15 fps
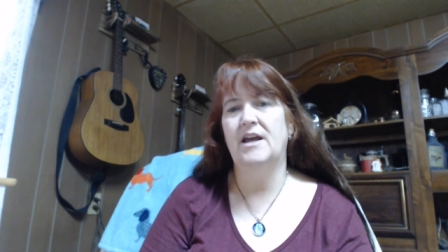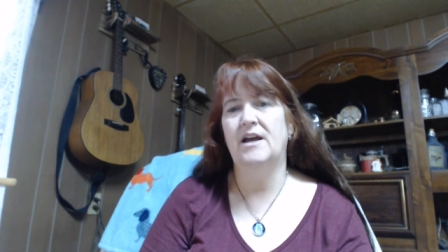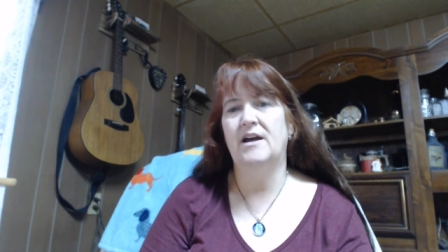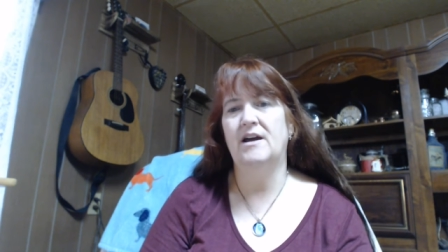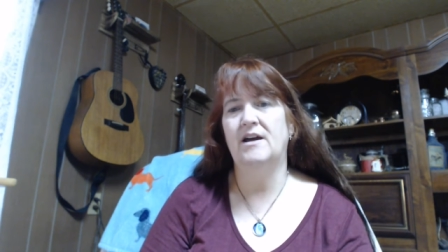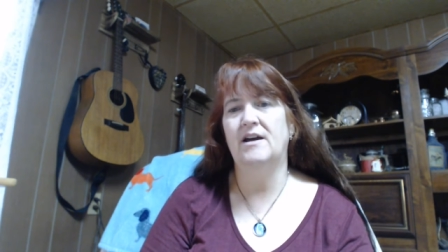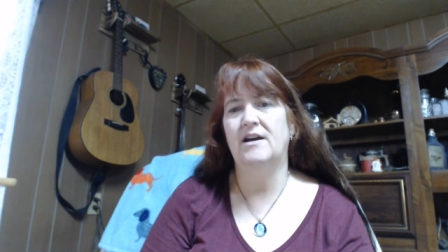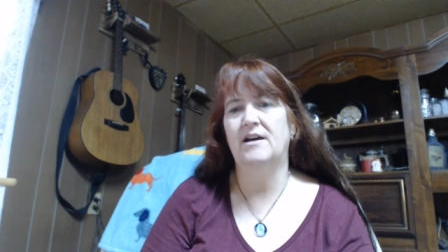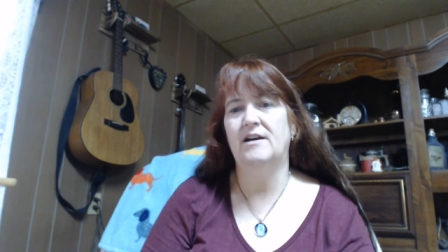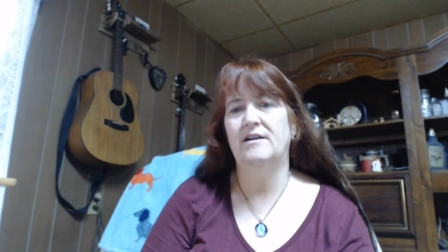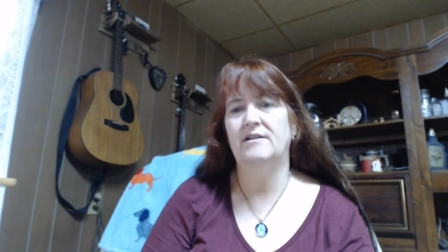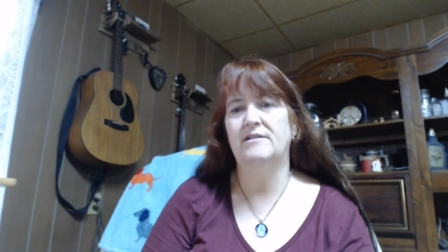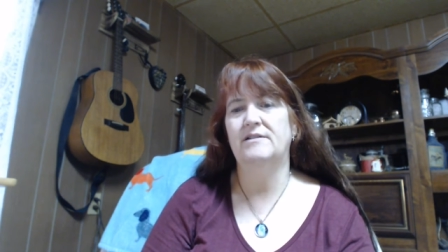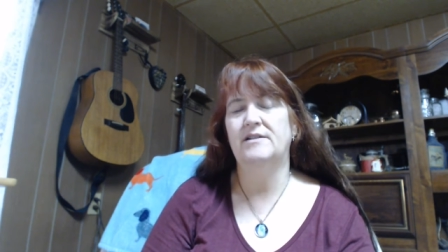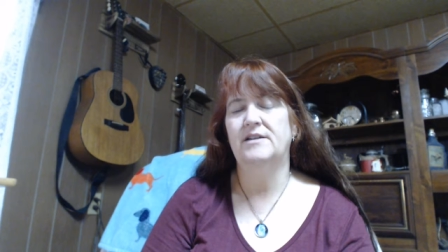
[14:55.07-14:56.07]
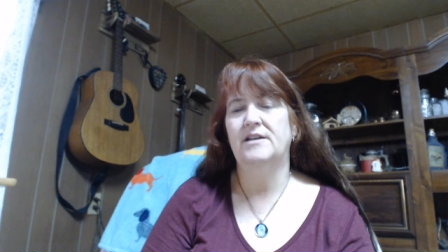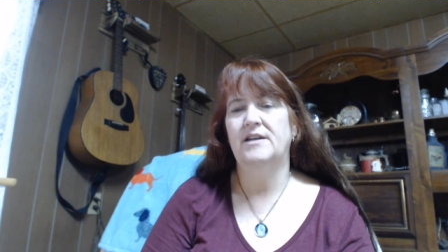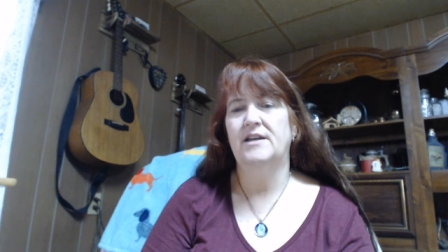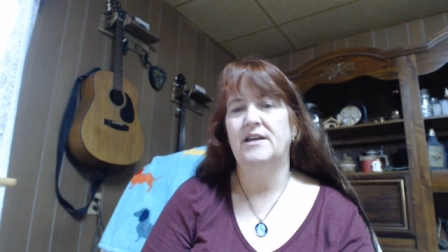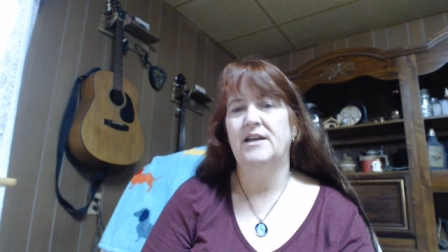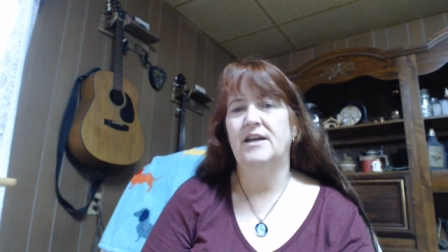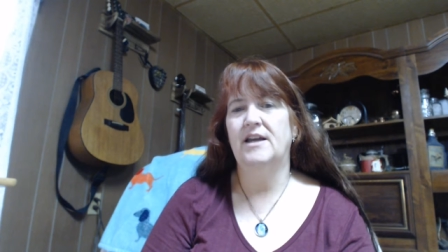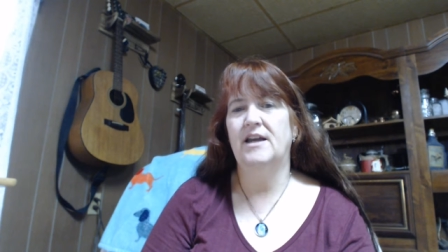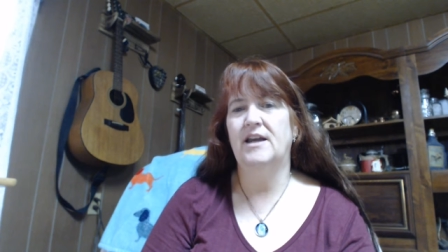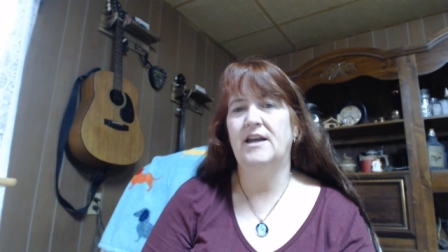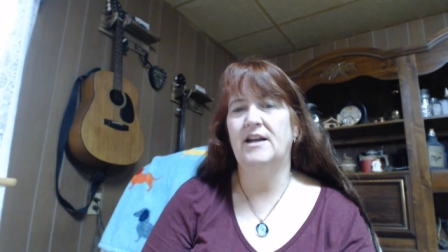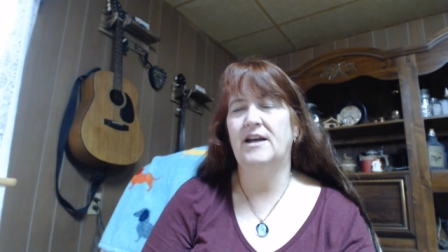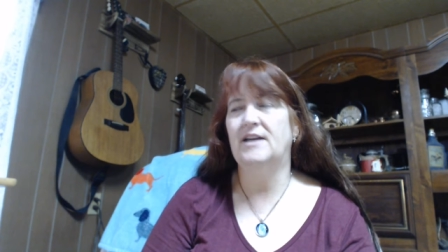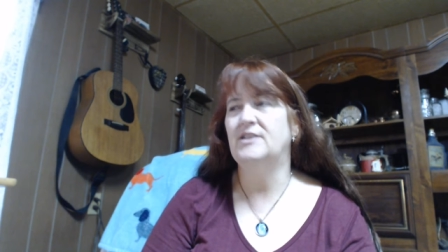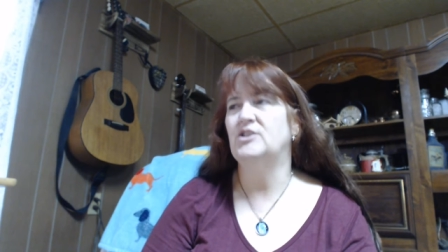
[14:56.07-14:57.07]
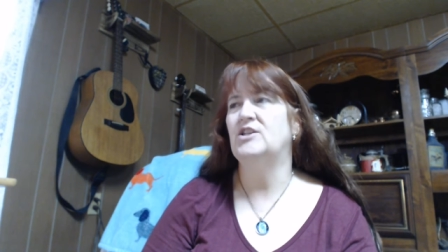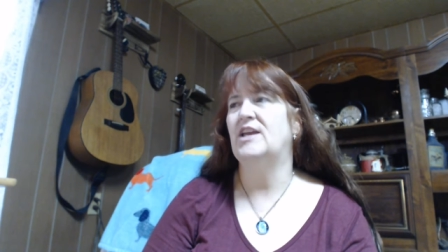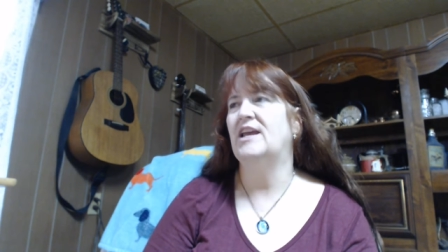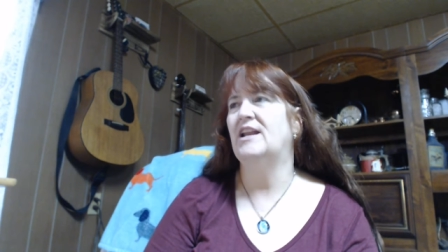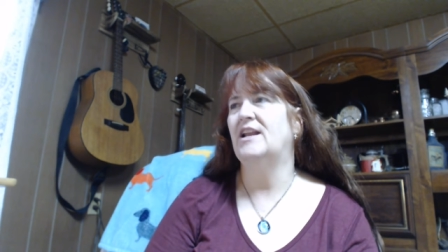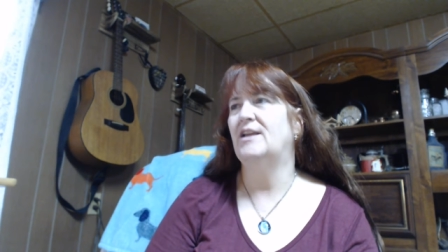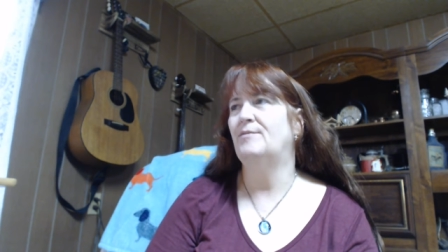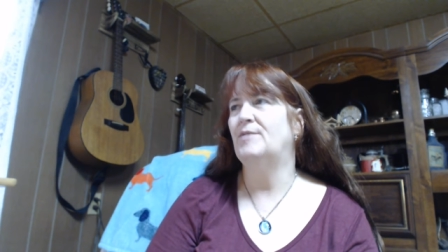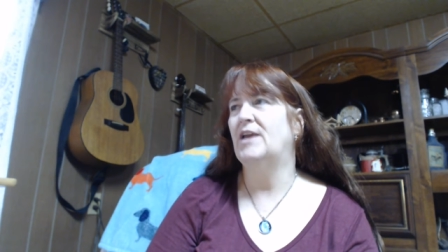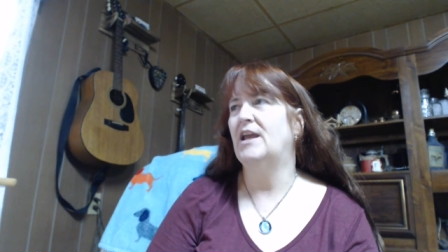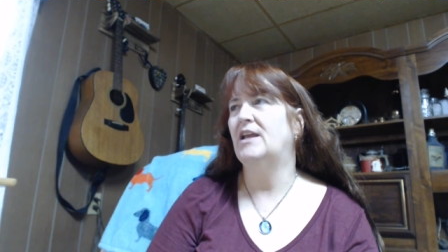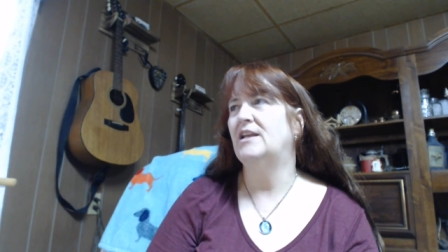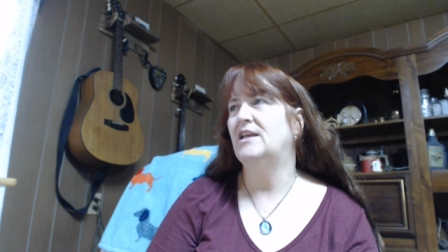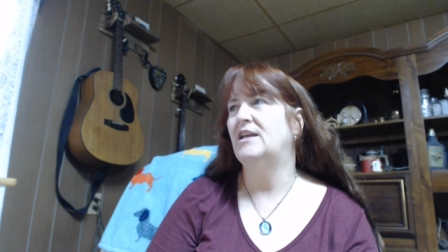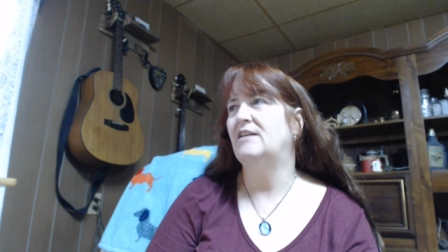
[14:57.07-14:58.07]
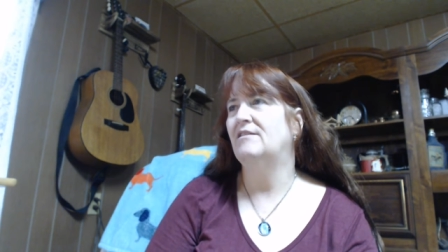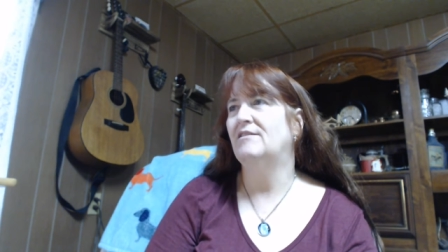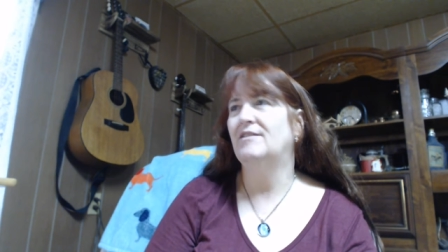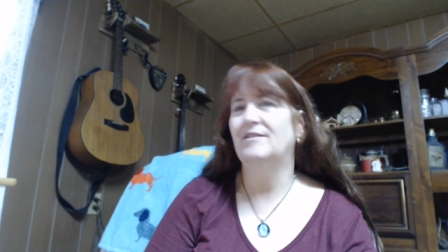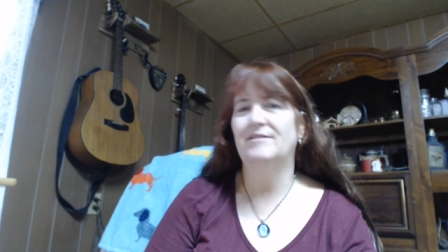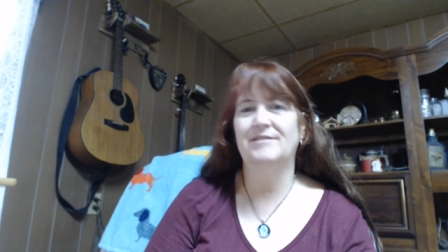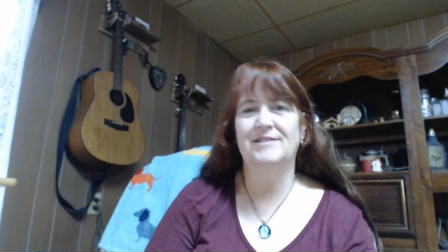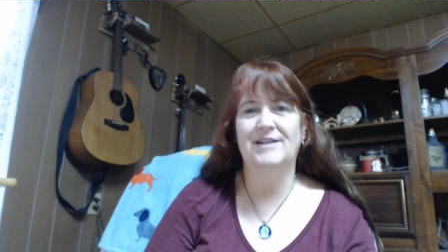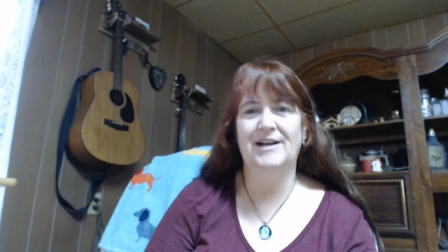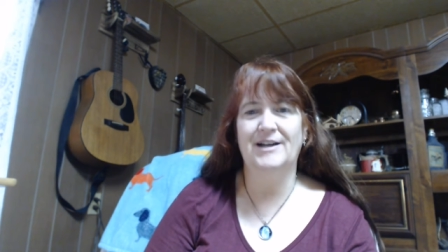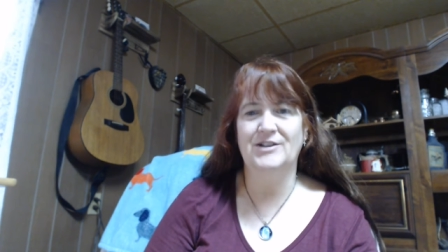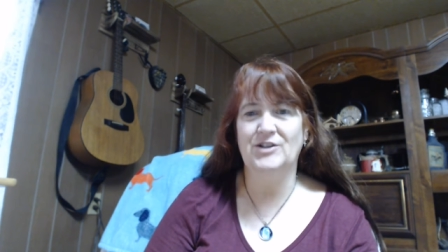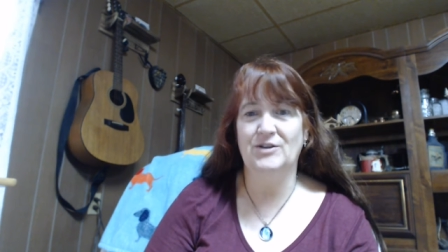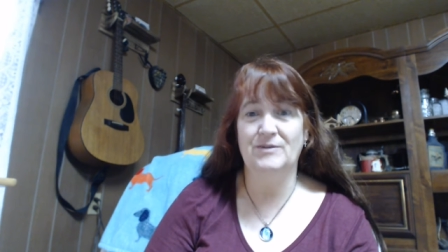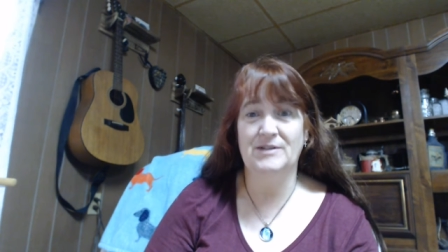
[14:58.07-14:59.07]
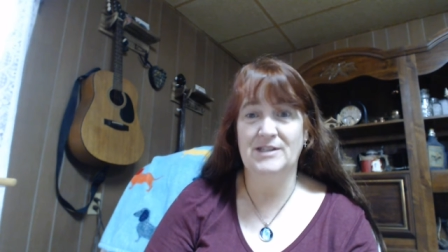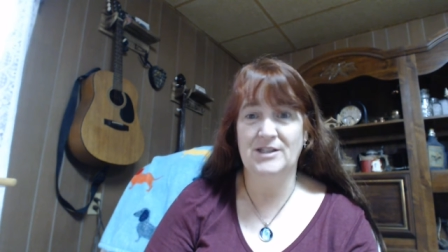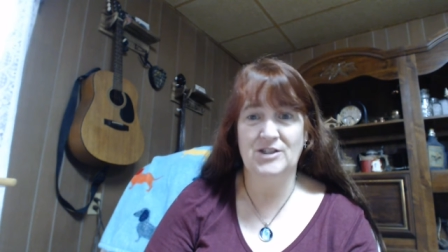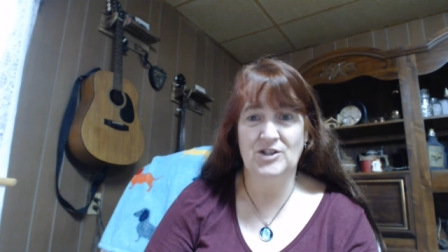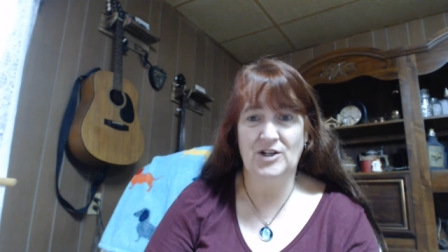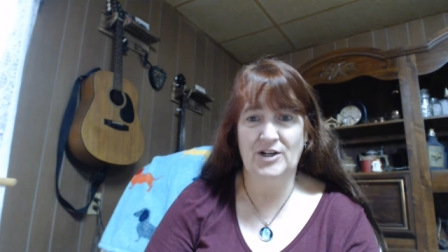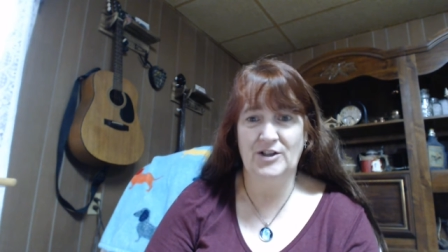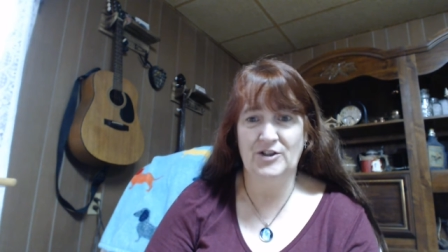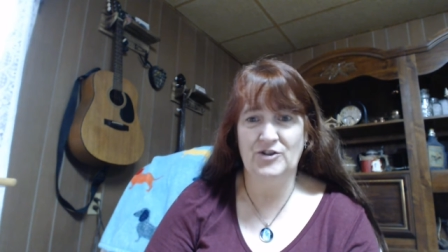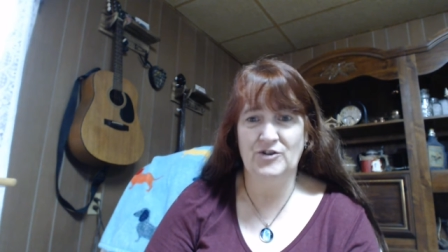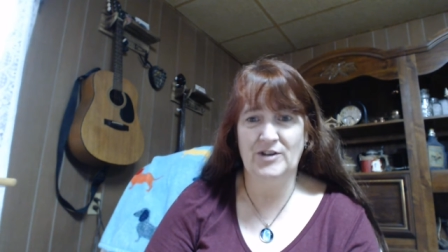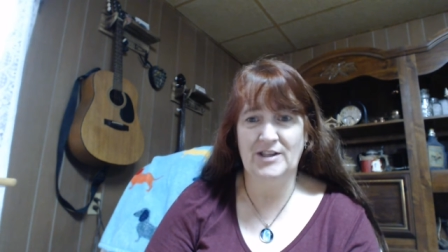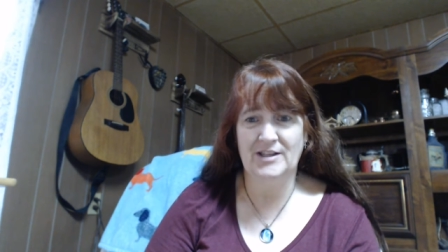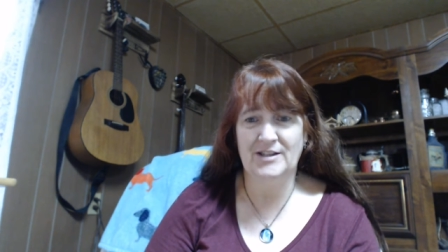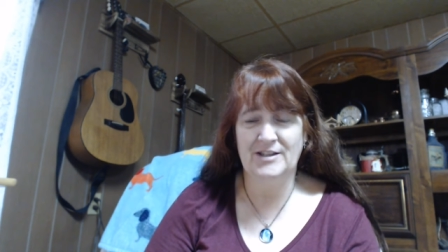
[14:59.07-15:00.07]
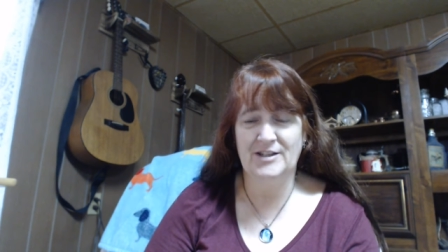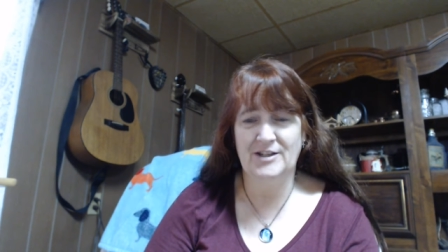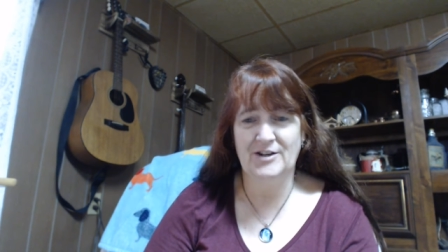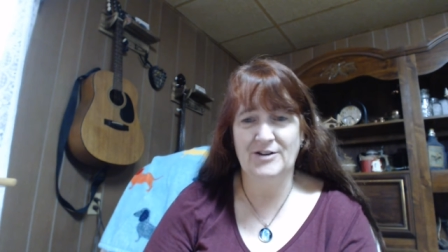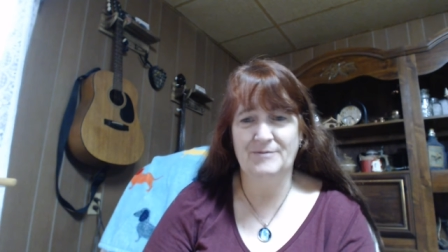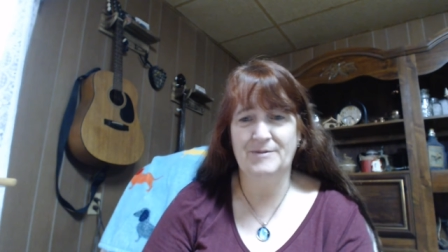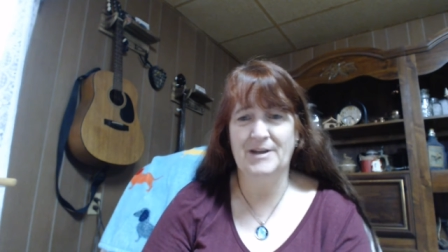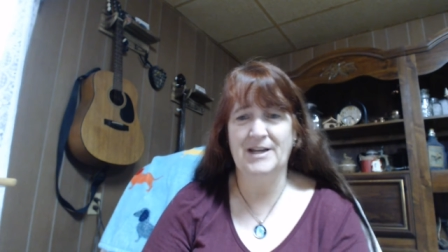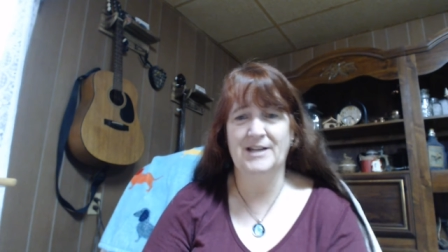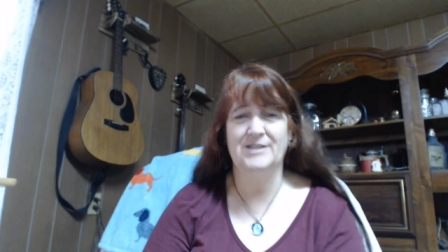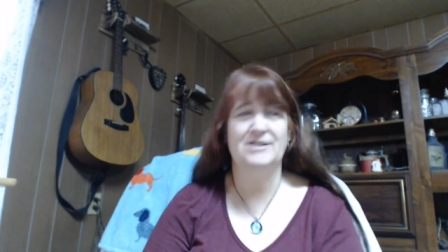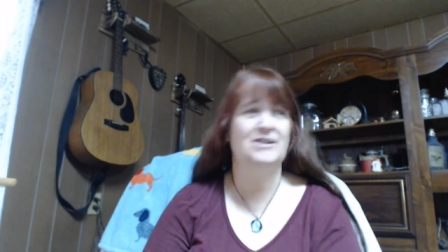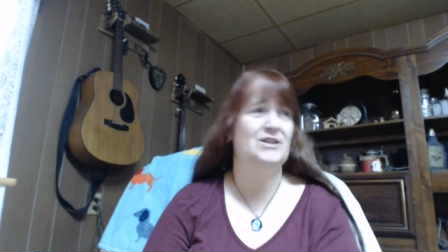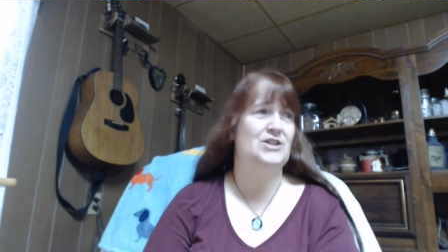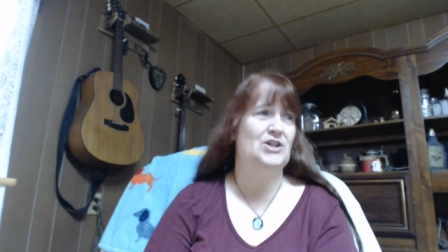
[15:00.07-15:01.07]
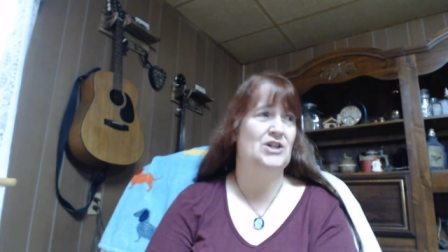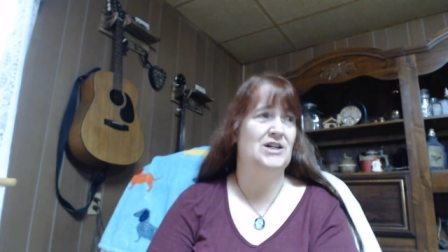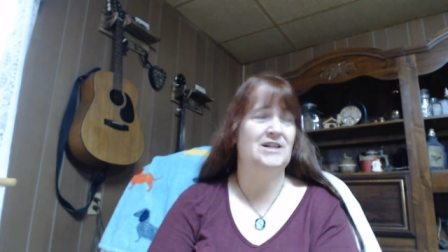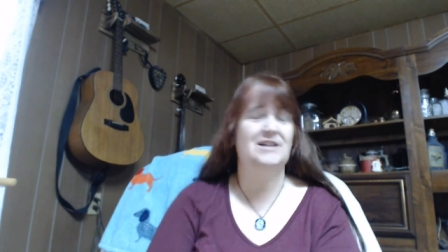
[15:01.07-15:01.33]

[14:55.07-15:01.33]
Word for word: uh, and I just handed him candy. I told him I said, it's not on the tree this year because of the dog.